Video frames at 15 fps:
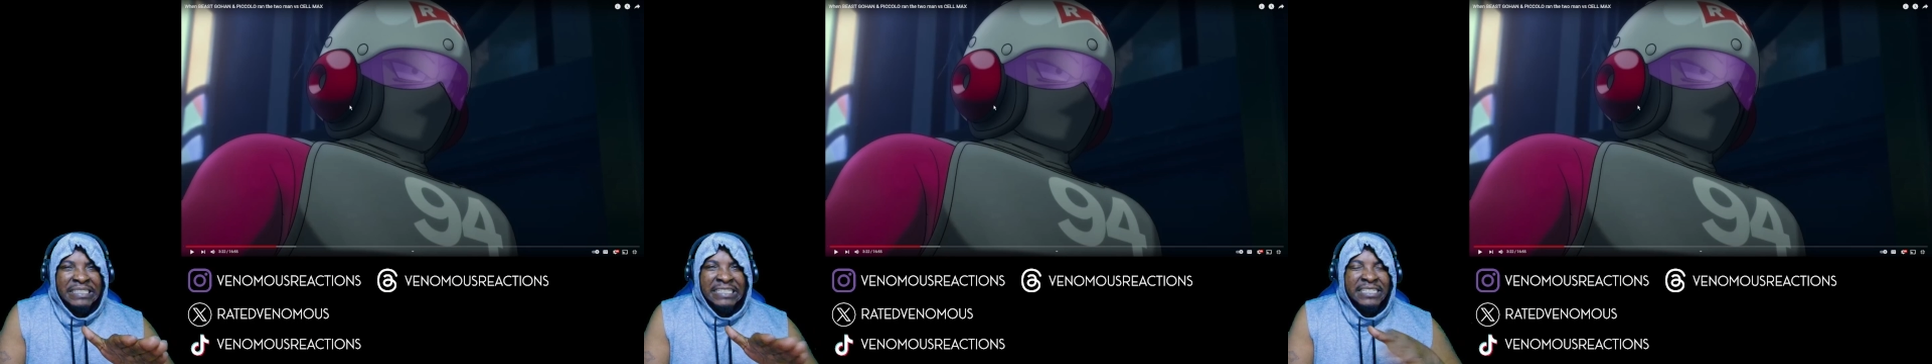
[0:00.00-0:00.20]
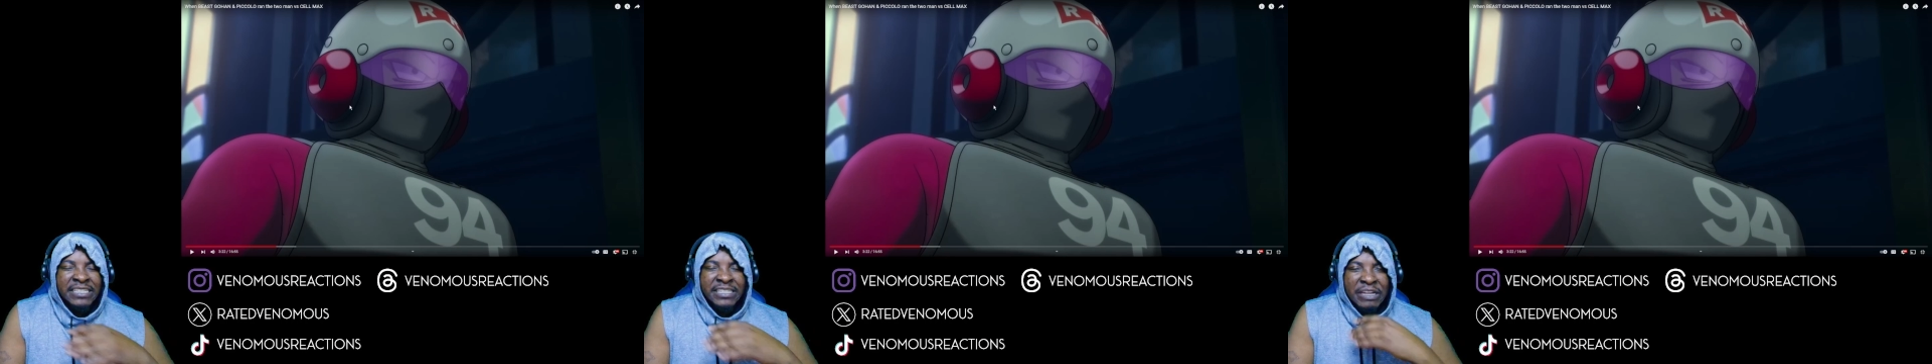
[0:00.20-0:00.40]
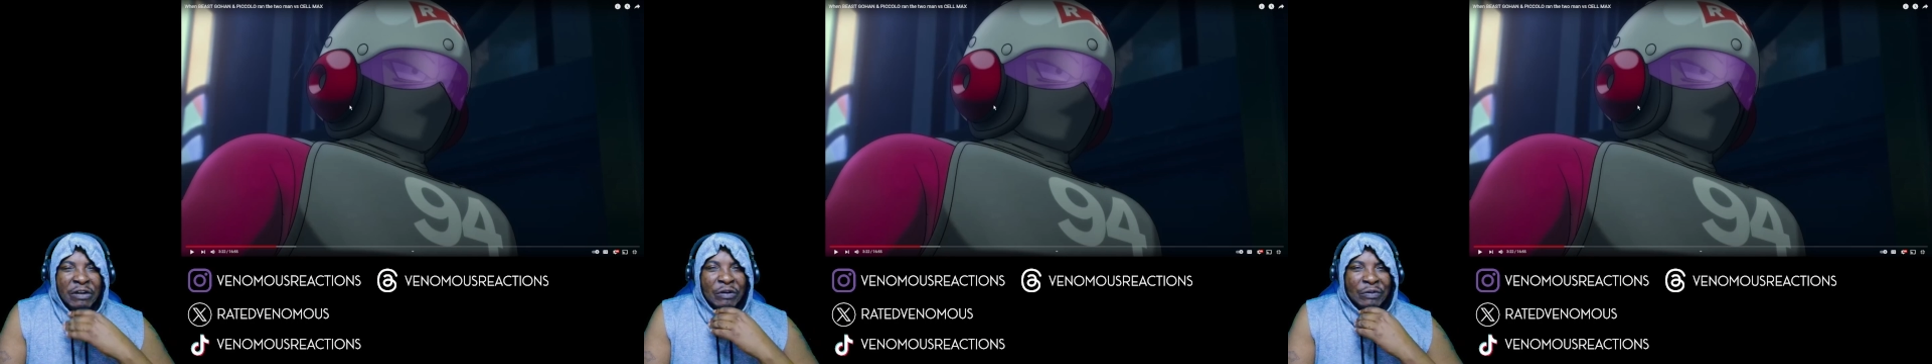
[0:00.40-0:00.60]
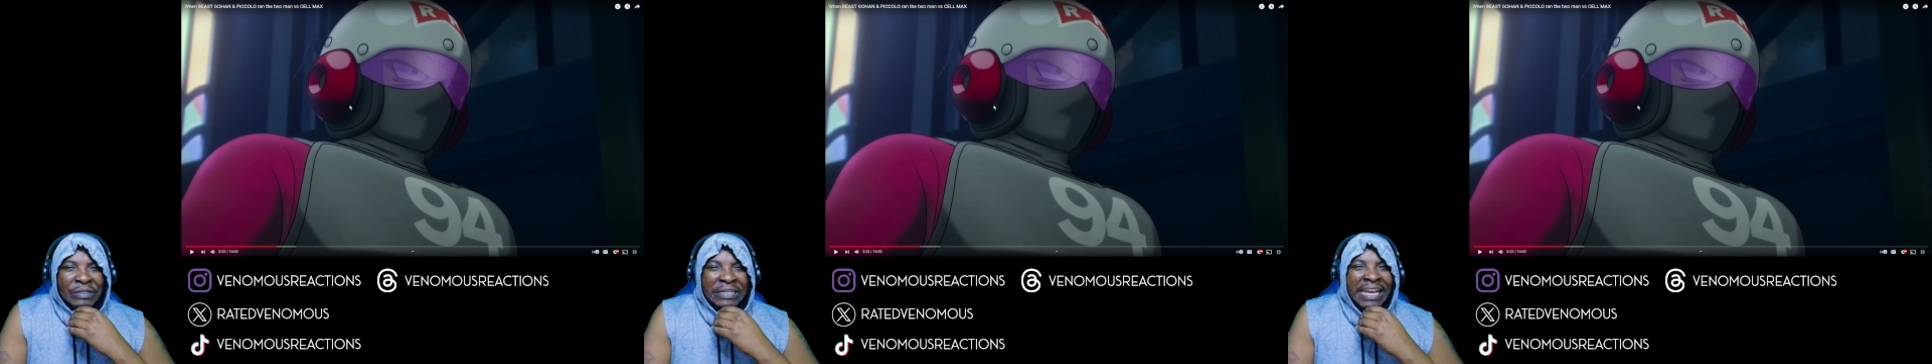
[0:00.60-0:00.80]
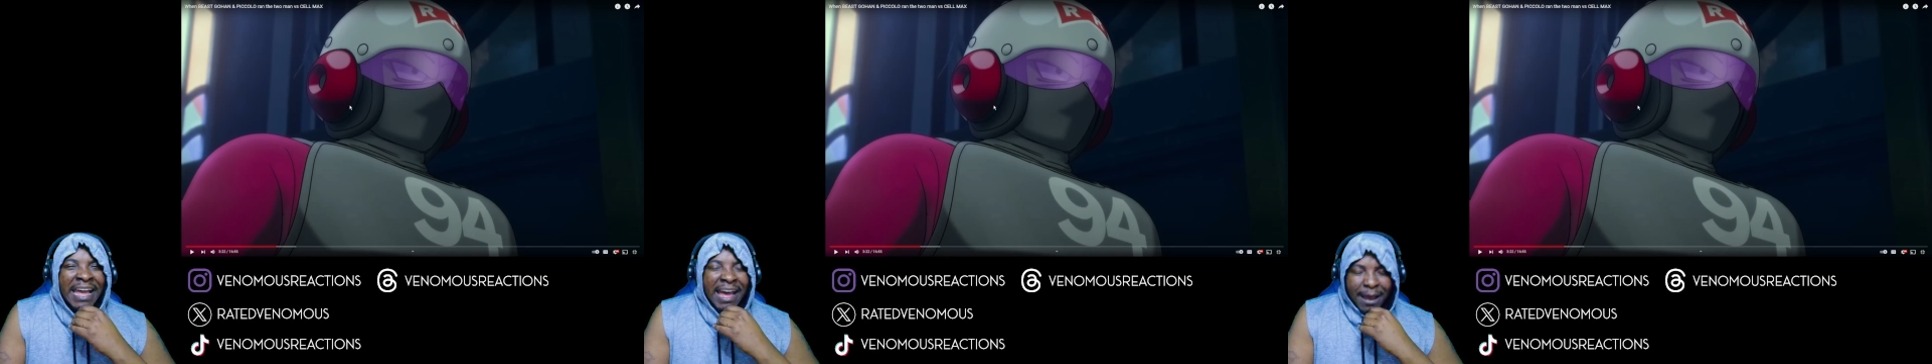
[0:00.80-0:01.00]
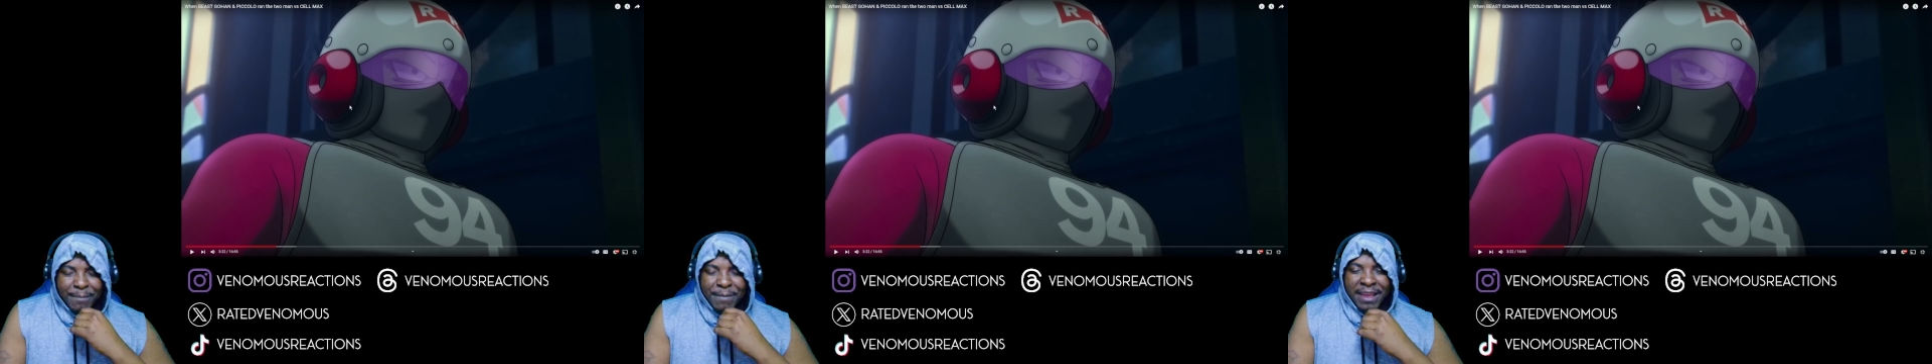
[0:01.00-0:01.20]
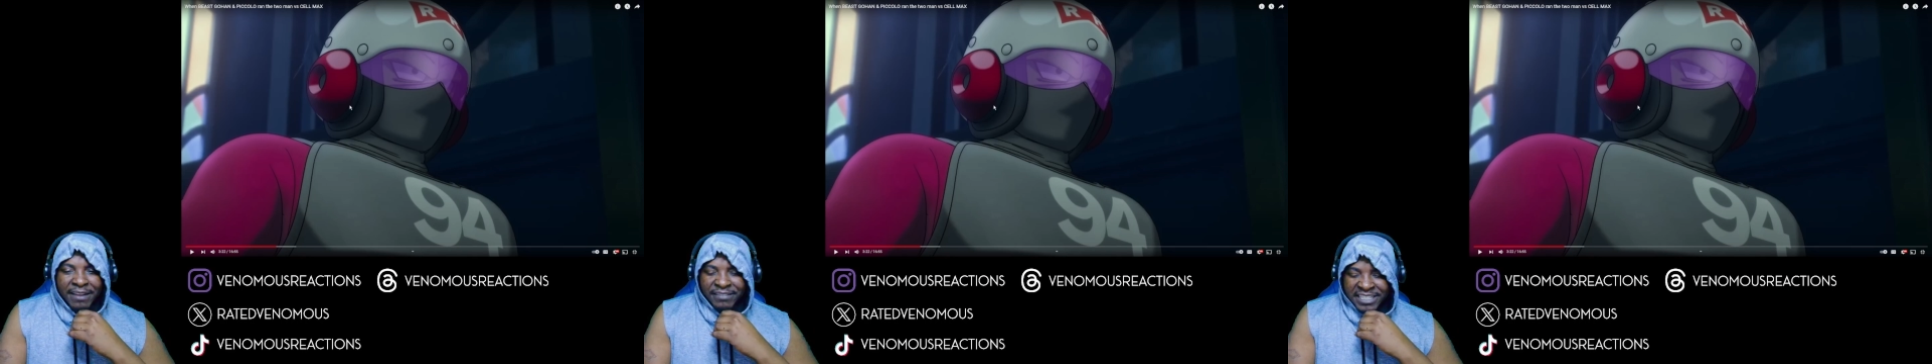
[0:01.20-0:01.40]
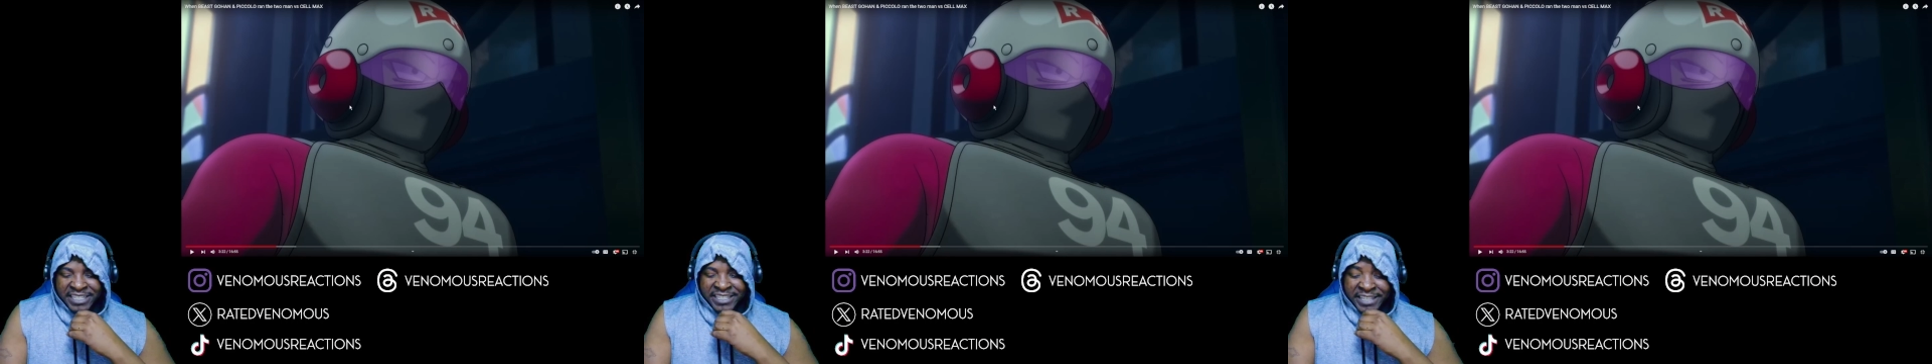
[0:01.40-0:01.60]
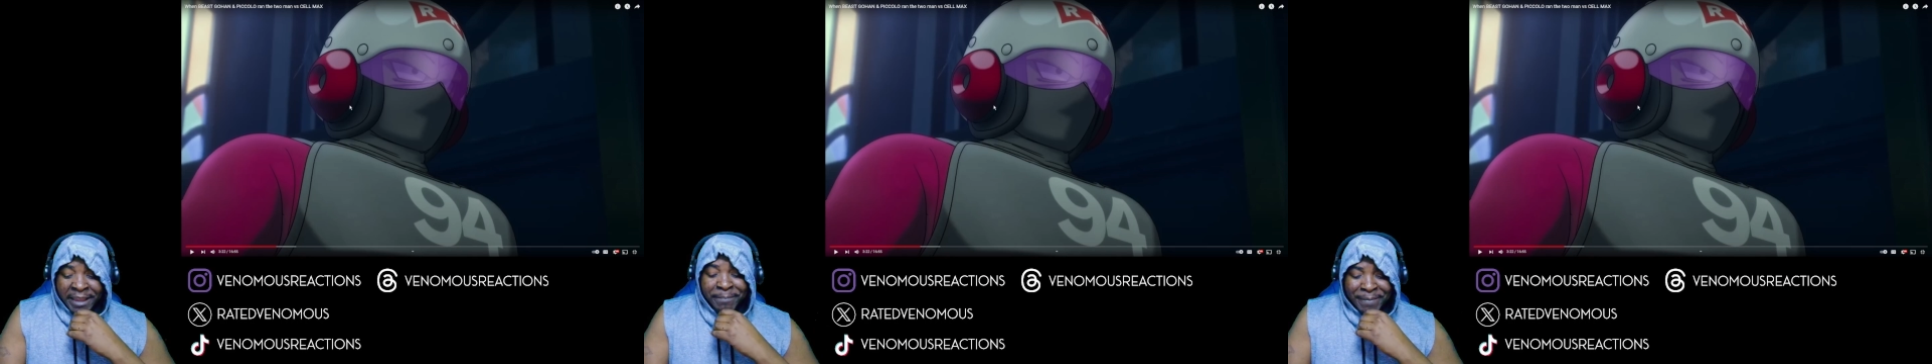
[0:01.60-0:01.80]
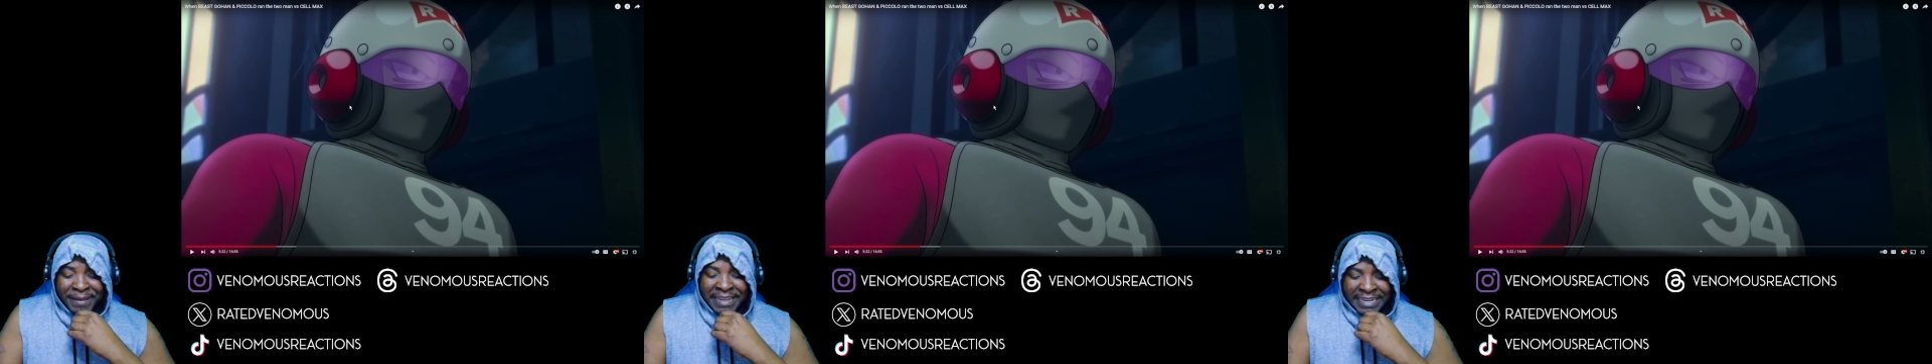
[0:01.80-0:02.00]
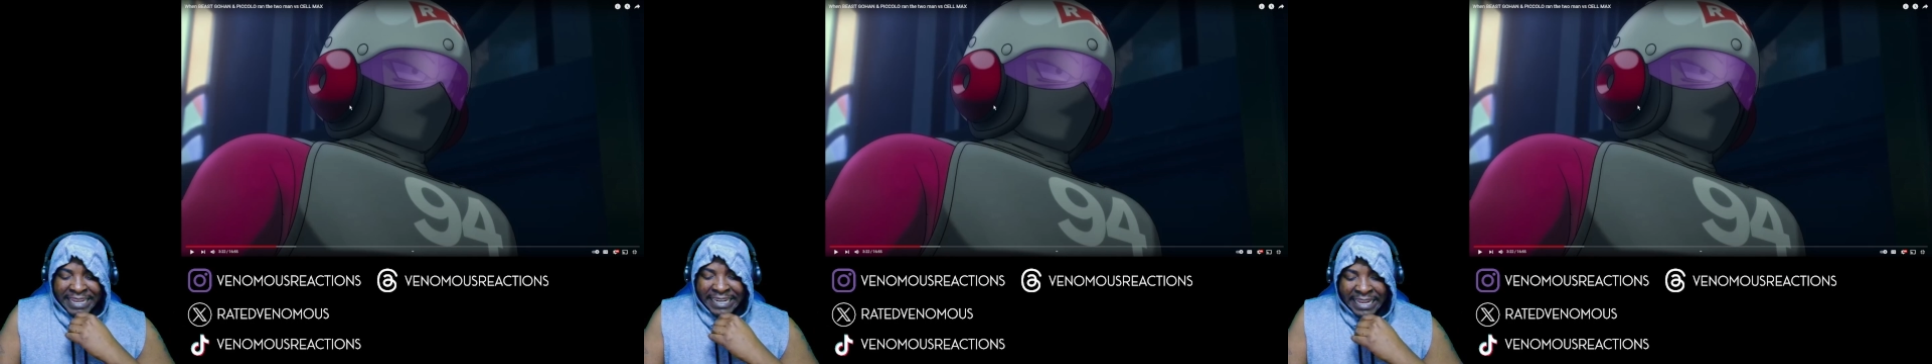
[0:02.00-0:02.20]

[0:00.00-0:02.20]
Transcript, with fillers: So I may have to step in and